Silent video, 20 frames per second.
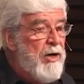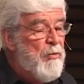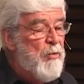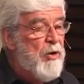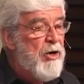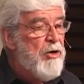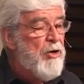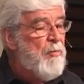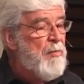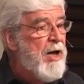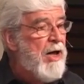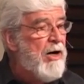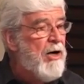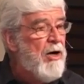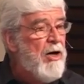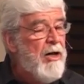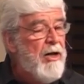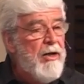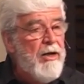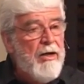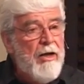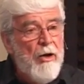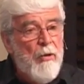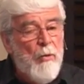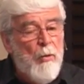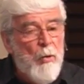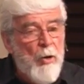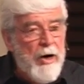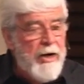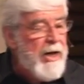where no matter
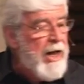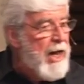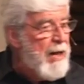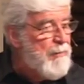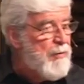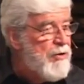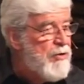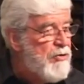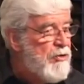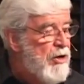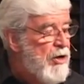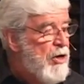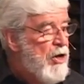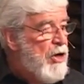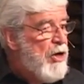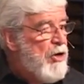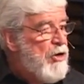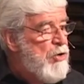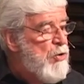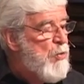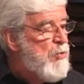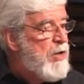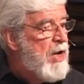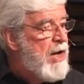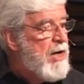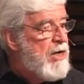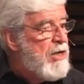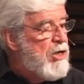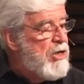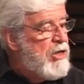what happens, you
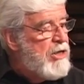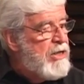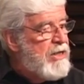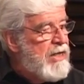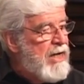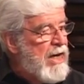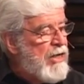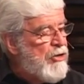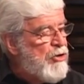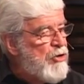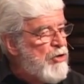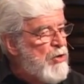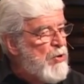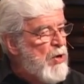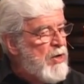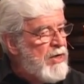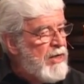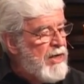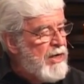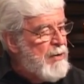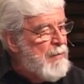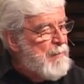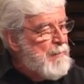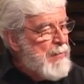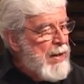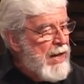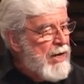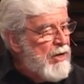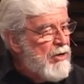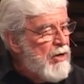can get through it in a
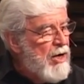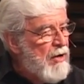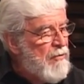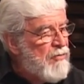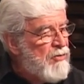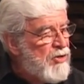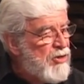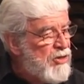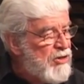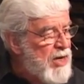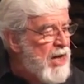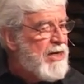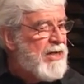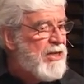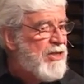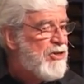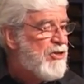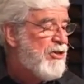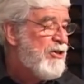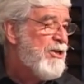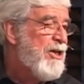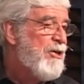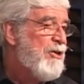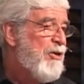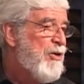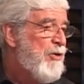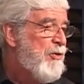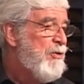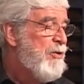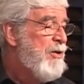matter of seconds, let
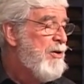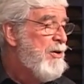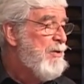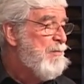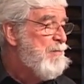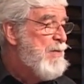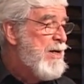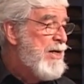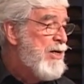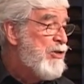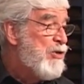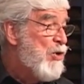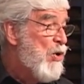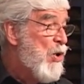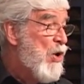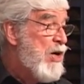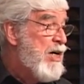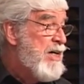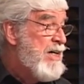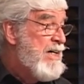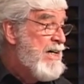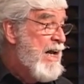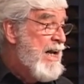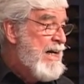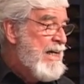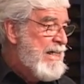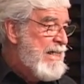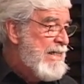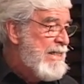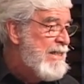alone minutes or
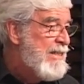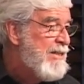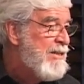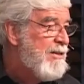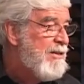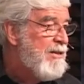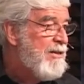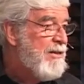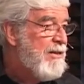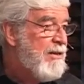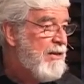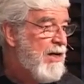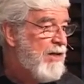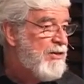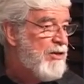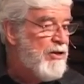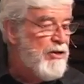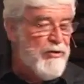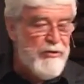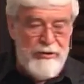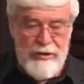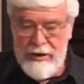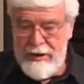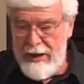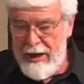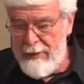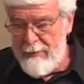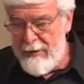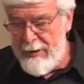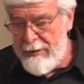days, as it used to
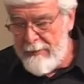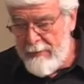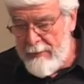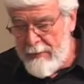take me.